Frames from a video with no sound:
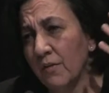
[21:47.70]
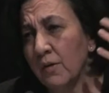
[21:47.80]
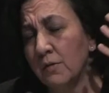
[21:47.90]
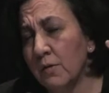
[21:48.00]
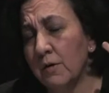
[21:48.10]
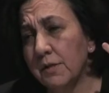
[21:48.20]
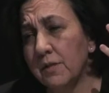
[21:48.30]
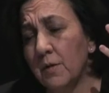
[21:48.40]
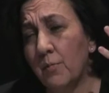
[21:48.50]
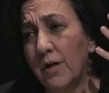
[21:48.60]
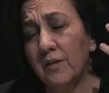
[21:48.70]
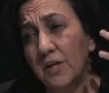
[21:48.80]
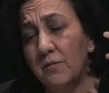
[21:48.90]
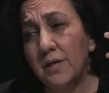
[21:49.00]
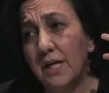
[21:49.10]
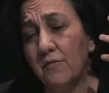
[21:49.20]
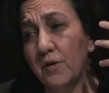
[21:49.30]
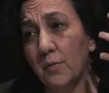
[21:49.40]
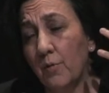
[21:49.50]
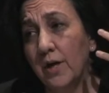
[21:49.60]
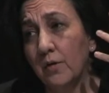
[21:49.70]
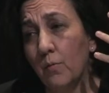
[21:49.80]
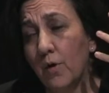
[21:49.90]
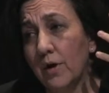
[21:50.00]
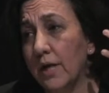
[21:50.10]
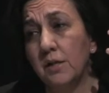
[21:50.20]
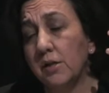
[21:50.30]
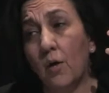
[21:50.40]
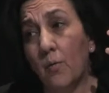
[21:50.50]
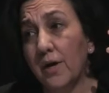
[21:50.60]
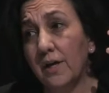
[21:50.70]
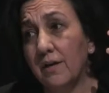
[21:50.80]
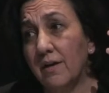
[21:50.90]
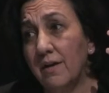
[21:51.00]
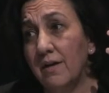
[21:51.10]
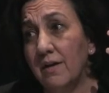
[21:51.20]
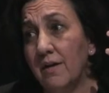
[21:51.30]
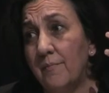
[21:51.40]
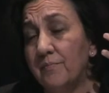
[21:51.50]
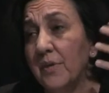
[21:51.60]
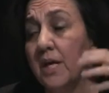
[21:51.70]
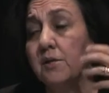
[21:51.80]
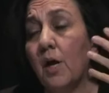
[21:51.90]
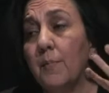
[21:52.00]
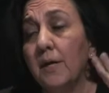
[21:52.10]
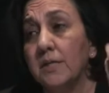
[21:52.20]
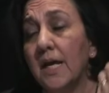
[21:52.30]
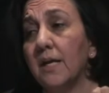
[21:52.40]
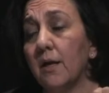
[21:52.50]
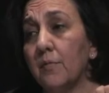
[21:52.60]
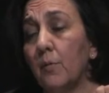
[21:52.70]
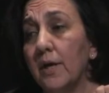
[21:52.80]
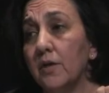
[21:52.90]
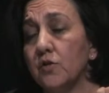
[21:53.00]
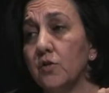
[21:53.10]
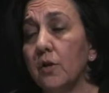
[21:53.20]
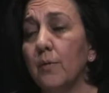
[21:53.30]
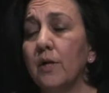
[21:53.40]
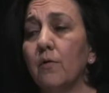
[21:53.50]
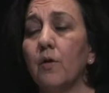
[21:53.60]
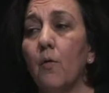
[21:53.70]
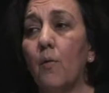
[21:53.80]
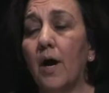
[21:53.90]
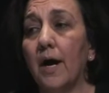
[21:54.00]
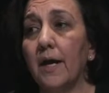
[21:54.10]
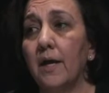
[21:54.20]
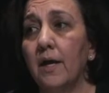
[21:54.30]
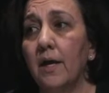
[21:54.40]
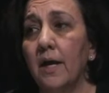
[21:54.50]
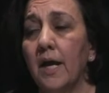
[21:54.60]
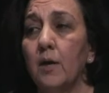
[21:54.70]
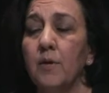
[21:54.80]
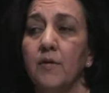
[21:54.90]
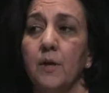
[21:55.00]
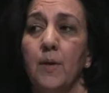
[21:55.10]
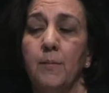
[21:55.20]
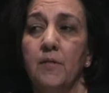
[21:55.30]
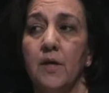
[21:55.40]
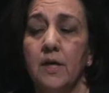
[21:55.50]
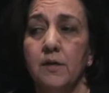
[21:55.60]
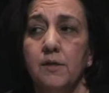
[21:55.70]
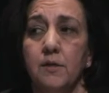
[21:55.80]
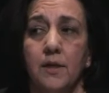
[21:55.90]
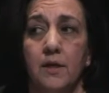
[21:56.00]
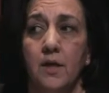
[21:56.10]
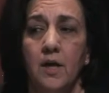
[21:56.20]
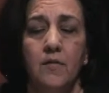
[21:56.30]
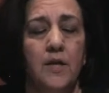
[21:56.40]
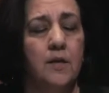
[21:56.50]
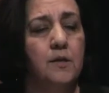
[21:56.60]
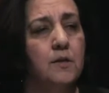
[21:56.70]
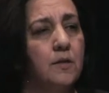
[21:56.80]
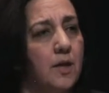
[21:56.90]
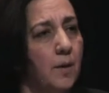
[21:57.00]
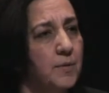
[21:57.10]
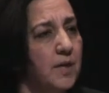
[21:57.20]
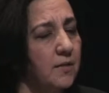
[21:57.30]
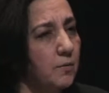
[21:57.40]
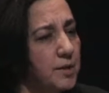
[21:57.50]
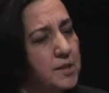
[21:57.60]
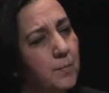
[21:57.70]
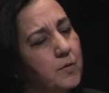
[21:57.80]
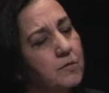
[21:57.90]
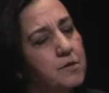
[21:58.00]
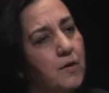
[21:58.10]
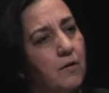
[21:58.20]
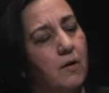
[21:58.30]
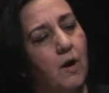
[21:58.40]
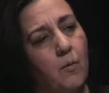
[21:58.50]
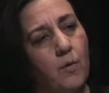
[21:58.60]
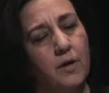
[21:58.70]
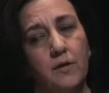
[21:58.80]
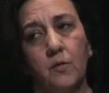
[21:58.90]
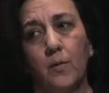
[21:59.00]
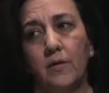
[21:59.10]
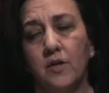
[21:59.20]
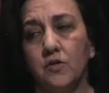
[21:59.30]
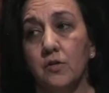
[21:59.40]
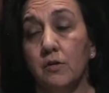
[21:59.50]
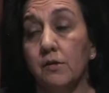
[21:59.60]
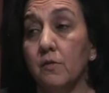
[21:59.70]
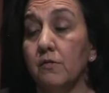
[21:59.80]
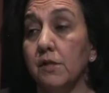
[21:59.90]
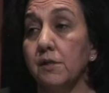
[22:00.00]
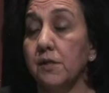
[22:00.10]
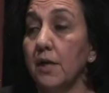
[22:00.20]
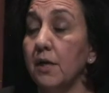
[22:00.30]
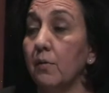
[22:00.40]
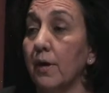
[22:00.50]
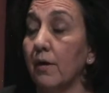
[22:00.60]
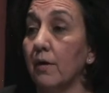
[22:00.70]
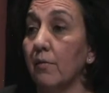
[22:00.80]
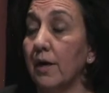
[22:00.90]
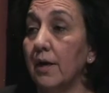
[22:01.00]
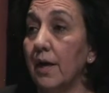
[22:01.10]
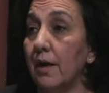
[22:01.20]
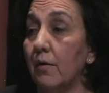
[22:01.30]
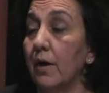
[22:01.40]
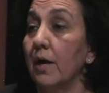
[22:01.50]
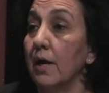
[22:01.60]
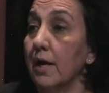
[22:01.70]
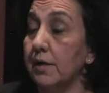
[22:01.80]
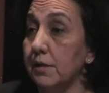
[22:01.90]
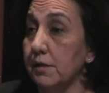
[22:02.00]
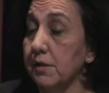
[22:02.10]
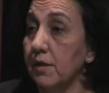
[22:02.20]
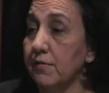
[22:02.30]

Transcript: glucose in the brain that you need for your brain to work is not working. It's not being taken up the way it should, and we don't know why. And we think maybe the insulin uptake, the receptors there are not working the way they should. So there's a study going on right now. It's a sniff